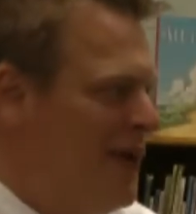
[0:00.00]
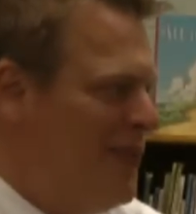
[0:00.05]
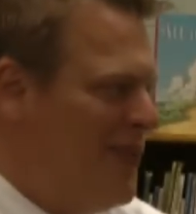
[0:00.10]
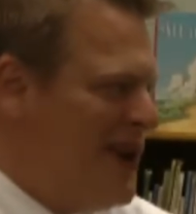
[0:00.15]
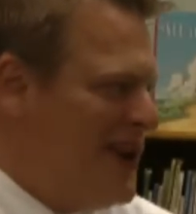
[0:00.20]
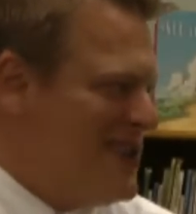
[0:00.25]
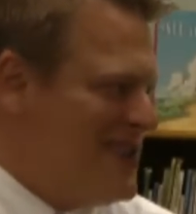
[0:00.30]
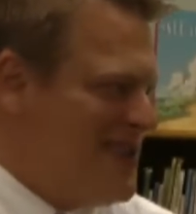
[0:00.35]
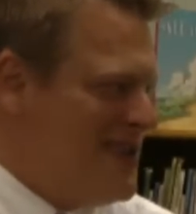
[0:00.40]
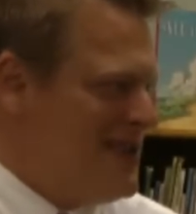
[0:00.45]

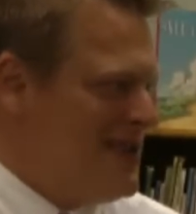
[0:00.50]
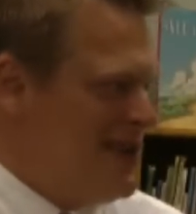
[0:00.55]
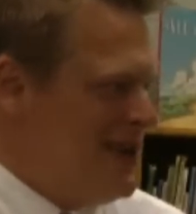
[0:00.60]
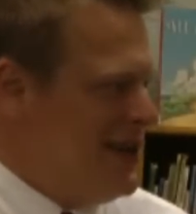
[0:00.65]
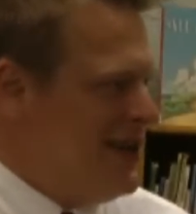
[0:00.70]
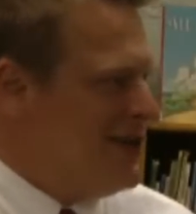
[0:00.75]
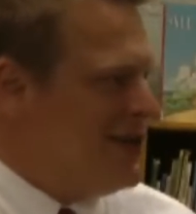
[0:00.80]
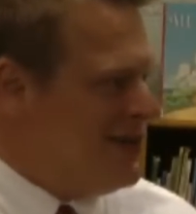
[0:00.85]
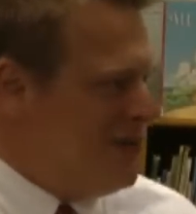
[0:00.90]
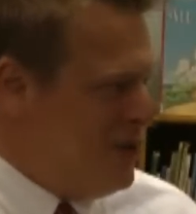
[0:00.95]
But as I sit
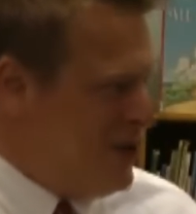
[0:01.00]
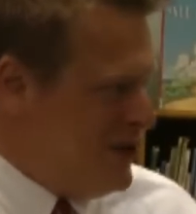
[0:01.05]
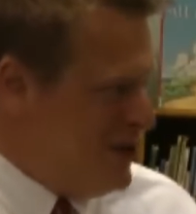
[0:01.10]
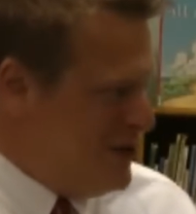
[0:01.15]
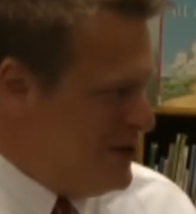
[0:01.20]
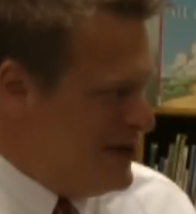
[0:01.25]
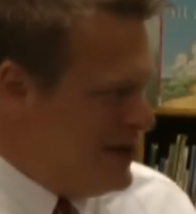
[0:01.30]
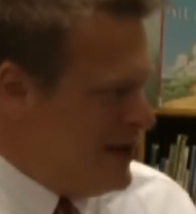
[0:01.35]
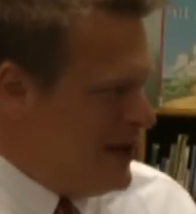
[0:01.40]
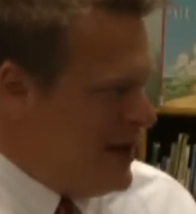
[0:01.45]
here with
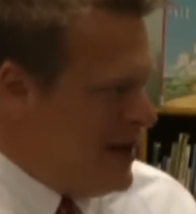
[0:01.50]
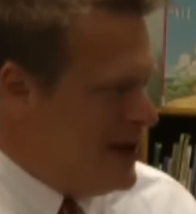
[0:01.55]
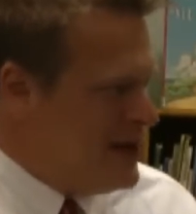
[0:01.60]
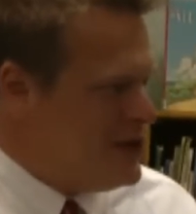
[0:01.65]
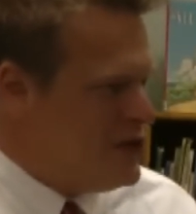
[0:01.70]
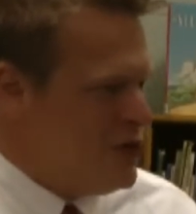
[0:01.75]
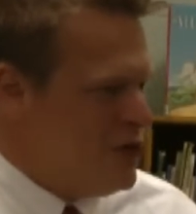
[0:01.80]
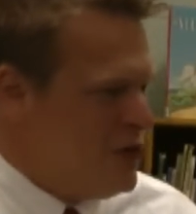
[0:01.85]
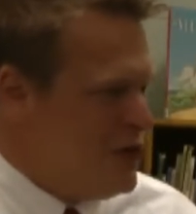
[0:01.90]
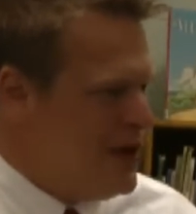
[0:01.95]
you today,
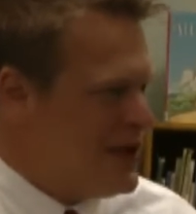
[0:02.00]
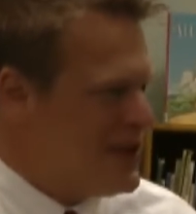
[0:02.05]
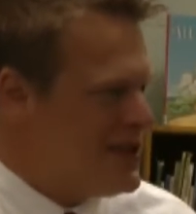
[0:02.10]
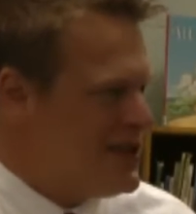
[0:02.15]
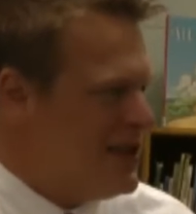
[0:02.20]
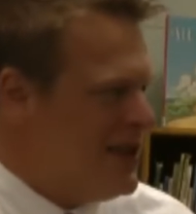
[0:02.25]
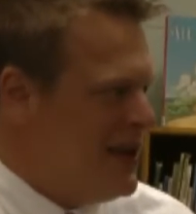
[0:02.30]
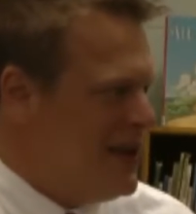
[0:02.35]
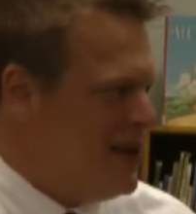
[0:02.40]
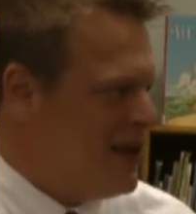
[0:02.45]
2
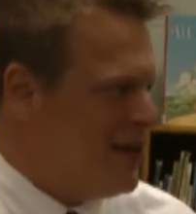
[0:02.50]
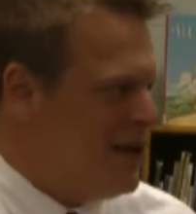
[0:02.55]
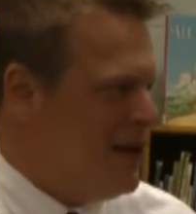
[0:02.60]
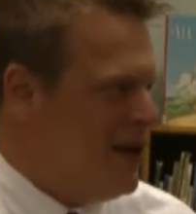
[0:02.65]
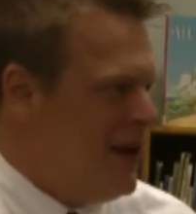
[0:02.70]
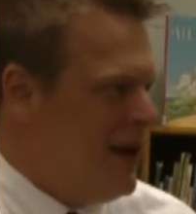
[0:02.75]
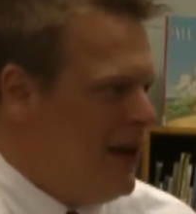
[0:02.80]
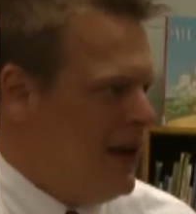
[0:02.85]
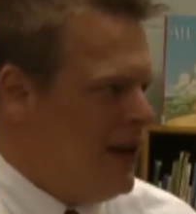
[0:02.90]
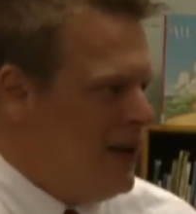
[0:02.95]
weeks later,
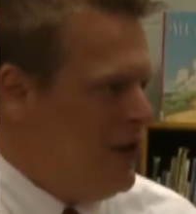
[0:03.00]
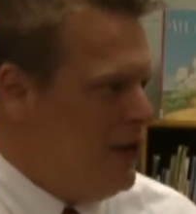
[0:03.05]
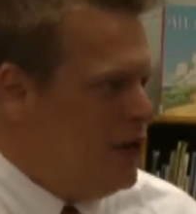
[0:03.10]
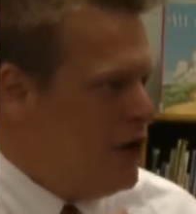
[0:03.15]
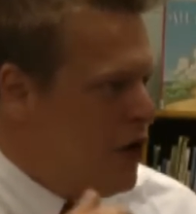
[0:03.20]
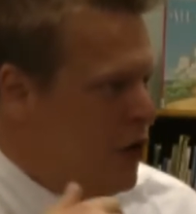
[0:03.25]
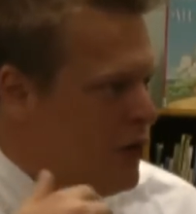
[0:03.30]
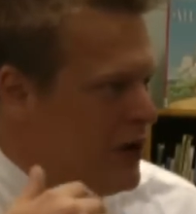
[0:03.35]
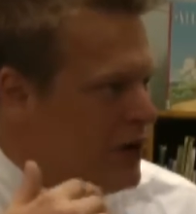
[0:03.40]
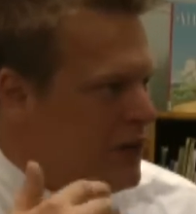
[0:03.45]

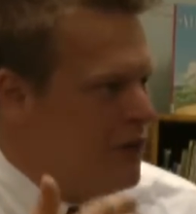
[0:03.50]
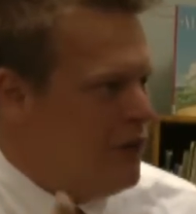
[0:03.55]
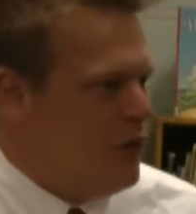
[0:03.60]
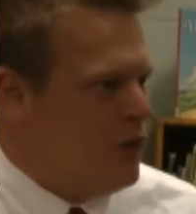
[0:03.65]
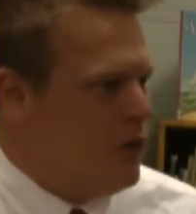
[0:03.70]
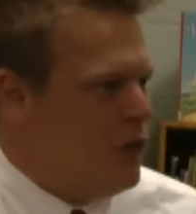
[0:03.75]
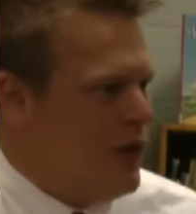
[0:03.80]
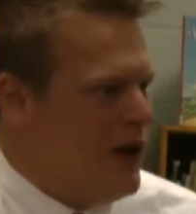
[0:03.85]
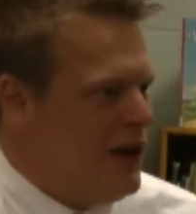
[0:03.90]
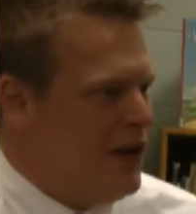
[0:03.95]
knowing
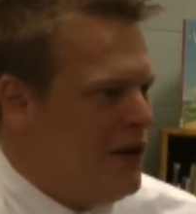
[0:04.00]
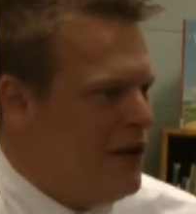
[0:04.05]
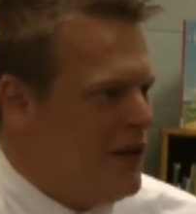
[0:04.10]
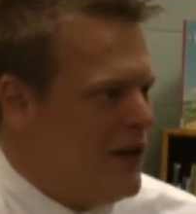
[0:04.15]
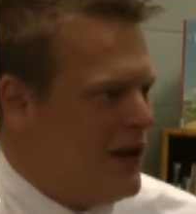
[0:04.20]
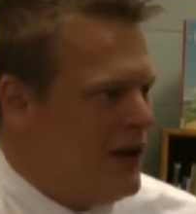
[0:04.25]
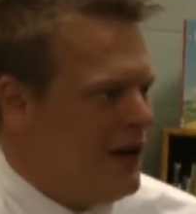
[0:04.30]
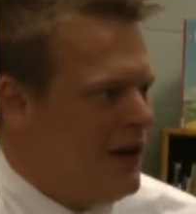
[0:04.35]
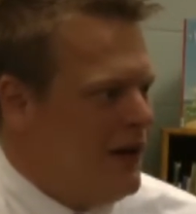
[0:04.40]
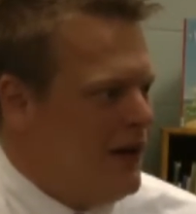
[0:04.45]
full well
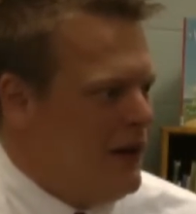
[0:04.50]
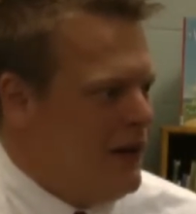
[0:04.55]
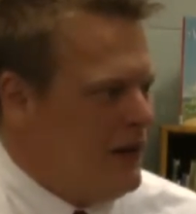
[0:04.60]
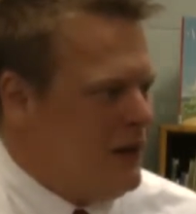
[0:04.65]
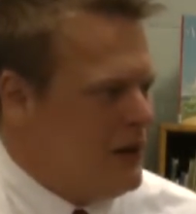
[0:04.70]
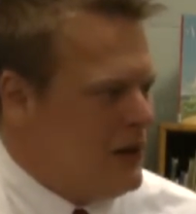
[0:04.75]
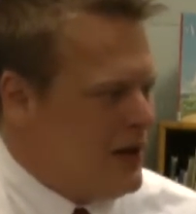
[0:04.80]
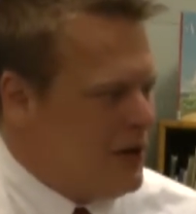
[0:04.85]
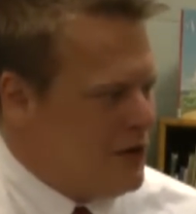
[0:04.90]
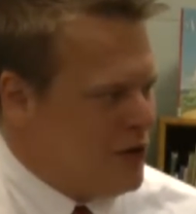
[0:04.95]
that
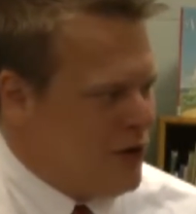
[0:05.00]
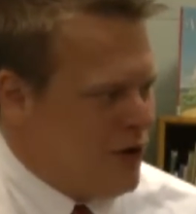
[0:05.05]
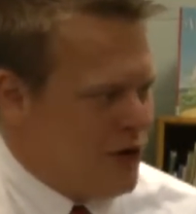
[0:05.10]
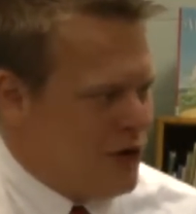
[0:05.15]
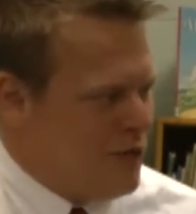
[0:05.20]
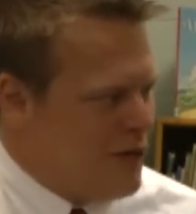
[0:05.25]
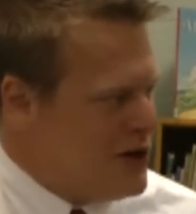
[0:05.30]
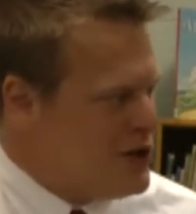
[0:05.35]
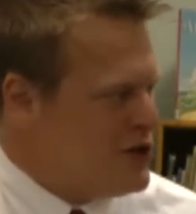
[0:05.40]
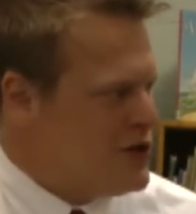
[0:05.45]

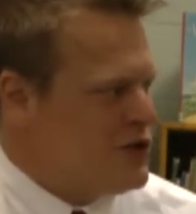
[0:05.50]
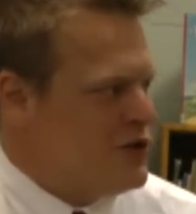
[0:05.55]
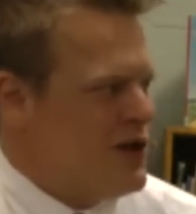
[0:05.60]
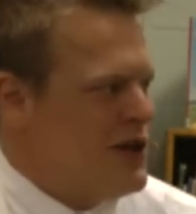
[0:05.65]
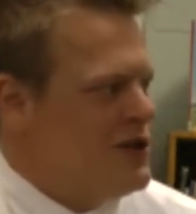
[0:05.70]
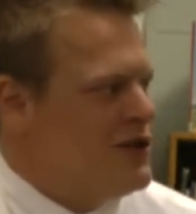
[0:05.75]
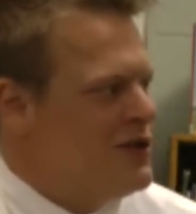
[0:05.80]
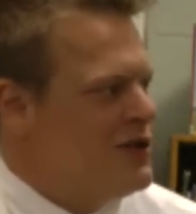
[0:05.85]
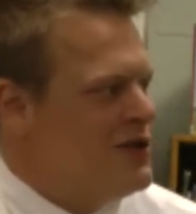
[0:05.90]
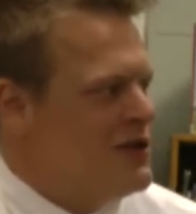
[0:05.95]
kindergarten
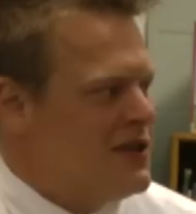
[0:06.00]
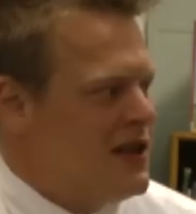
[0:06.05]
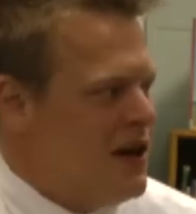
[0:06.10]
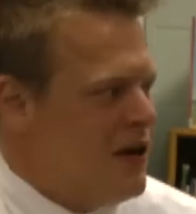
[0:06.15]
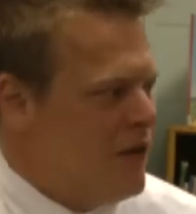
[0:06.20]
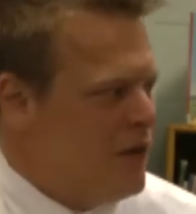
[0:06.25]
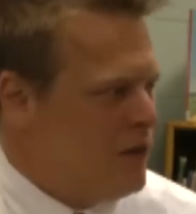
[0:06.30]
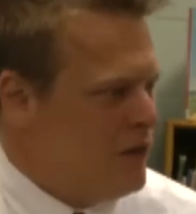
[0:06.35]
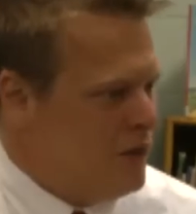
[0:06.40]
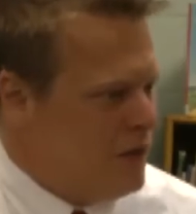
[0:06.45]
registration is
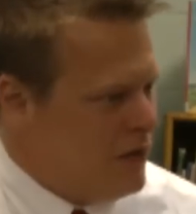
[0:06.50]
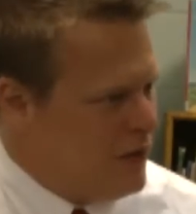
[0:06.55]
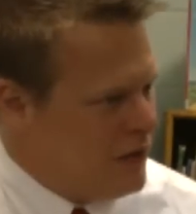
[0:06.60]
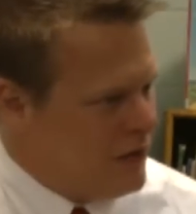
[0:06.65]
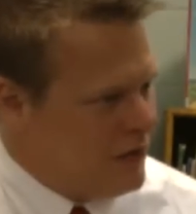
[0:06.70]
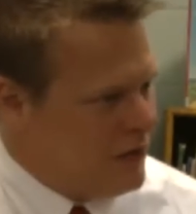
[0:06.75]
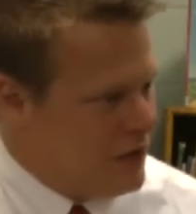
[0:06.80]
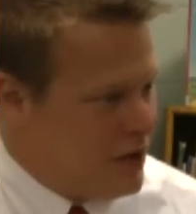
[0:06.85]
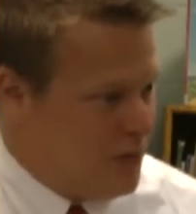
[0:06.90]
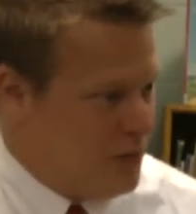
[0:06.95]
now
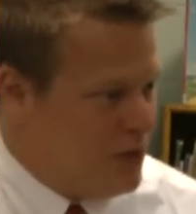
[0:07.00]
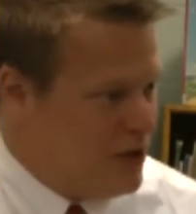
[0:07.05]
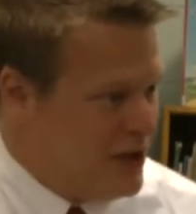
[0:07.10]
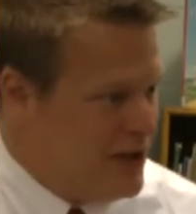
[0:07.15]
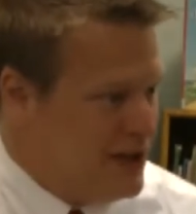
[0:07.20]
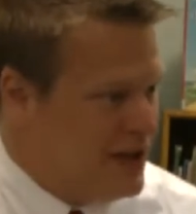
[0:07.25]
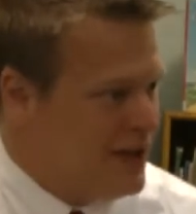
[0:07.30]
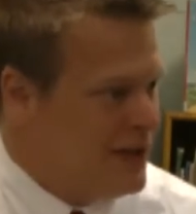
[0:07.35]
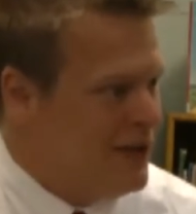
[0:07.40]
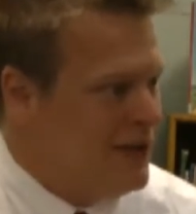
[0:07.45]

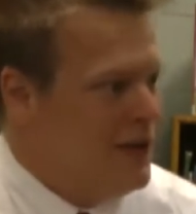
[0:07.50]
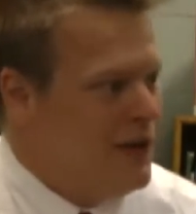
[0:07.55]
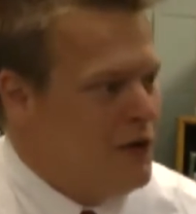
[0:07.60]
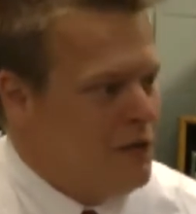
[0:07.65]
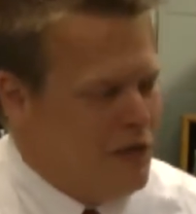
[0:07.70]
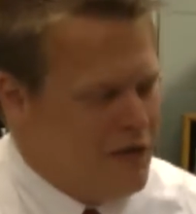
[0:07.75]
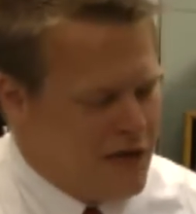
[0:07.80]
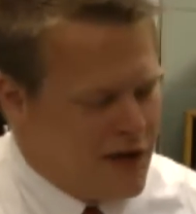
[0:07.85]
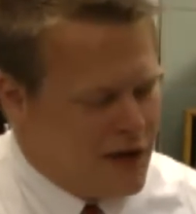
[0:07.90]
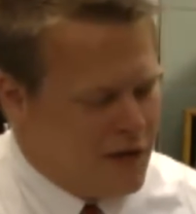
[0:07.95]
completed,
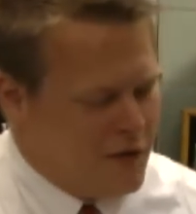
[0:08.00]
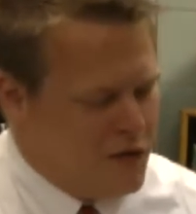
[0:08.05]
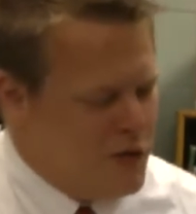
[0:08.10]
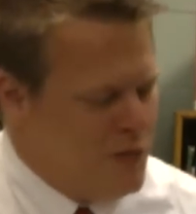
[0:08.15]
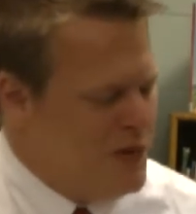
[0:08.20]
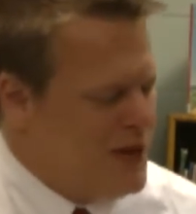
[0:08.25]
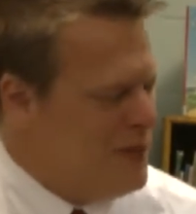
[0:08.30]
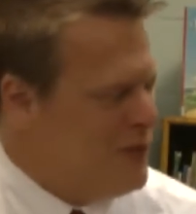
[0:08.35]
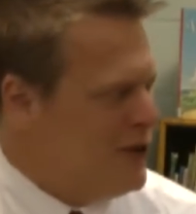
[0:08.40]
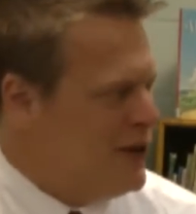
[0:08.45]
we've got a few
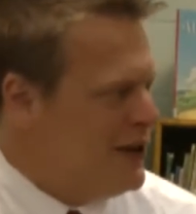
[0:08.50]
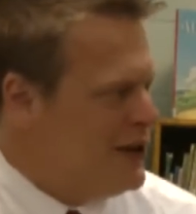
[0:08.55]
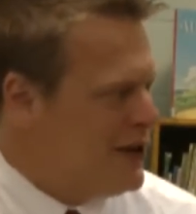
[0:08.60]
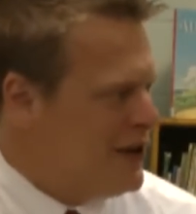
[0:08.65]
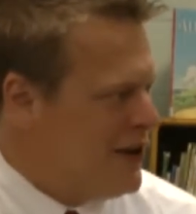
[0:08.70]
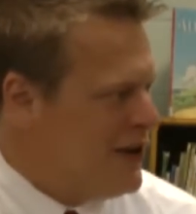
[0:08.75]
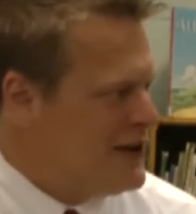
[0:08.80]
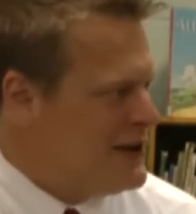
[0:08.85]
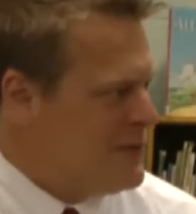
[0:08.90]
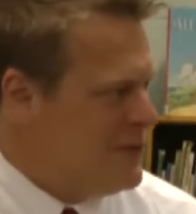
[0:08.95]
people on the
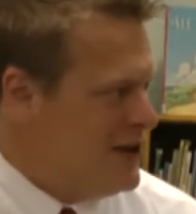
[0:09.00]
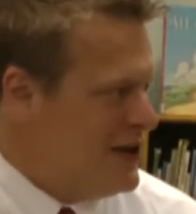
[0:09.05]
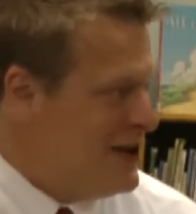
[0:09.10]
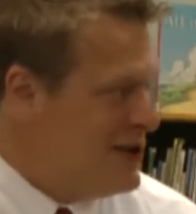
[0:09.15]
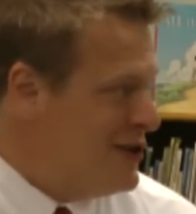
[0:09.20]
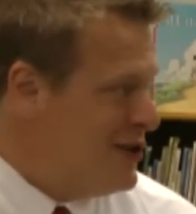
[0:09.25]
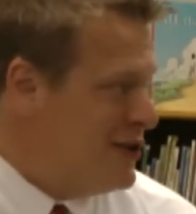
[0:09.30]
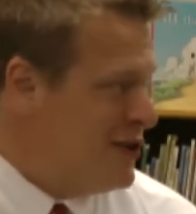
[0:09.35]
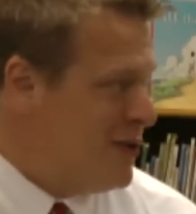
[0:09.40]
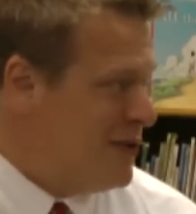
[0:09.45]
cusp, we
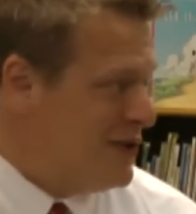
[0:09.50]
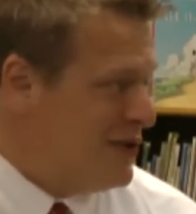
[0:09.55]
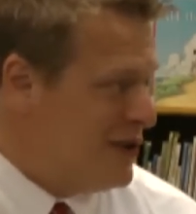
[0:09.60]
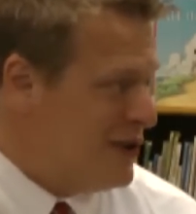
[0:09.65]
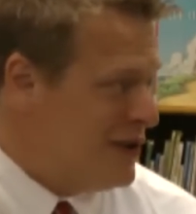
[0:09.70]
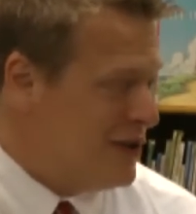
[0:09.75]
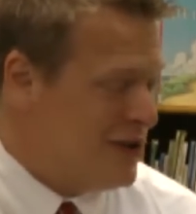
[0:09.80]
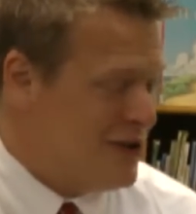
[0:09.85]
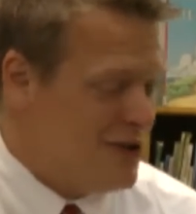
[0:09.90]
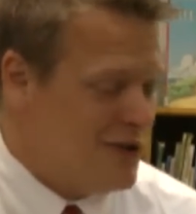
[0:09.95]
need to know what they're
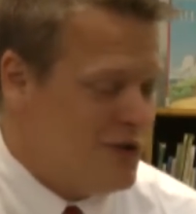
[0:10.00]
going to